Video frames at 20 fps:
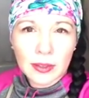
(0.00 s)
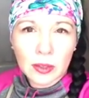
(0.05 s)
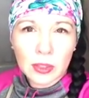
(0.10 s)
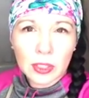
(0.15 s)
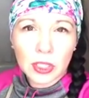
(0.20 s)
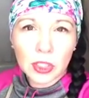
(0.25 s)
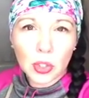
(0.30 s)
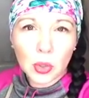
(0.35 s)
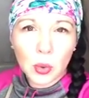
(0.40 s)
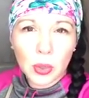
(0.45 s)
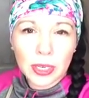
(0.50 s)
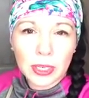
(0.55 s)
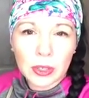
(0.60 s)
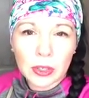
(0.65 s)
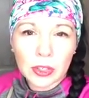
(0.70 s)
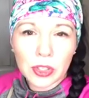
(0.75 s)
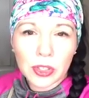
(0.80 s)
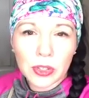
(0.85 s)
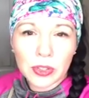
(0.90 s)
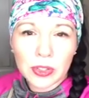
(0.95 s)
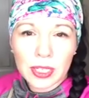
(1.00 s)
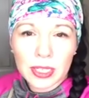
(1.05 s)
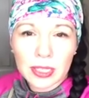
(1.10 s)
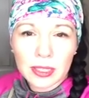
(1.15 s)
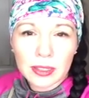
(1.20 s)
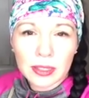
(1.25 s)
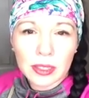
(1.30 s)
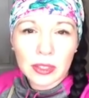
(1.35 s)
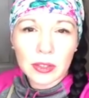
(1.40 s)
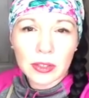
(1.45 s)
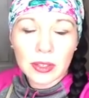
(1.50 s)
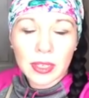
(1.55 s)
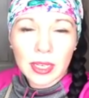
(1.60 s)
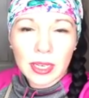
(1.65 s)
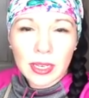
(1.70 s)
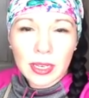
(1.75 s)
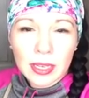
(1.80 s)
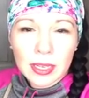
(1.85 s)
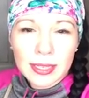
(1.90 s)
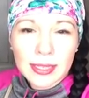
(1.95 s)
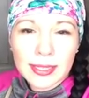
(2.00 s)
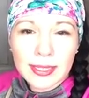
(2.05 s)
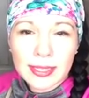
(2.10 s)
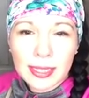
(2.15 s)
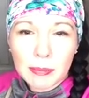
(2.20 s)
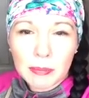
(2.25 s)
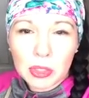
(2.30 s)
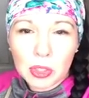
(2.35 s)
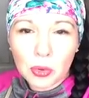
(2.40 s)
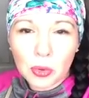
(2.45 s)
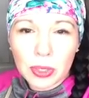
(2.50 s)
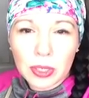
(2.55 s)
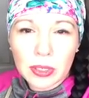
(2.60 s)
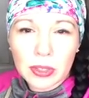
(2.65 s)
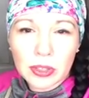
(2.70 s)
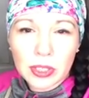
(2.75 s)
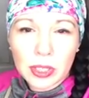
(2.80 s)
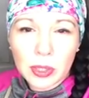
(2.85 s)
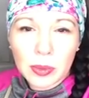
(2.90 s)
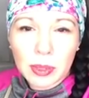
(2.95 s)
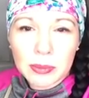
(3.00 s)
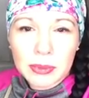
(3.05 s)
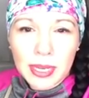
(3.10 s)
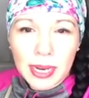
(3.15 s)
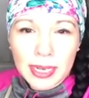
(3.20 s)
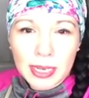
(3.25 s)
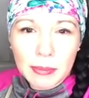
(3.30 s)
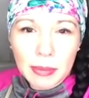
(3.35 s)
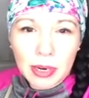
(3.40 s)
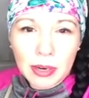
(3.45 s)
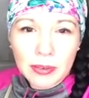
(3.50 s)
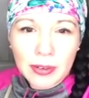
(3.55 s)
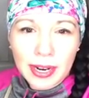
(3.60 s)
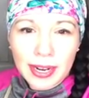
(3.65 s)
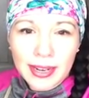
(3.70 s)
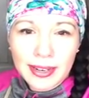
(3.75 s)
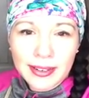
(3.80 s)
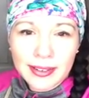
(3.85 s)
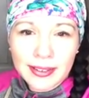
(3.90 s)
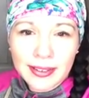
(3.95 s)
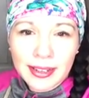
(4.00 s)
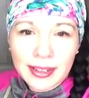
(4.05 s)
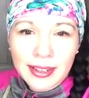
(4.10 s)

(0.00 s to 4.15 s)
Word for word: Those adjoiners. There's like little step adjoiners. You know what I'm talking about, right?